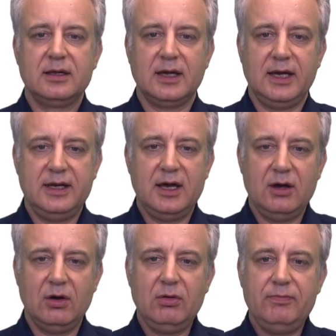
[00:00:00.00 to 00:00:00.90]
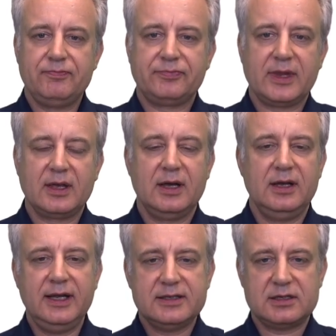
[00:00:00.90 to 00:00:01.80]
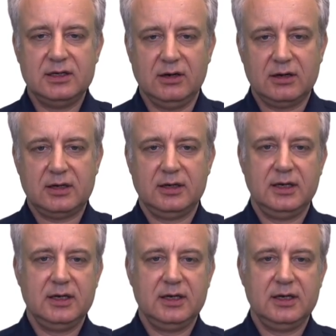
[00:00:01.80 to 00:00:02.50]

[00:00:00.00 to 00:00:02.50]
And now let's look.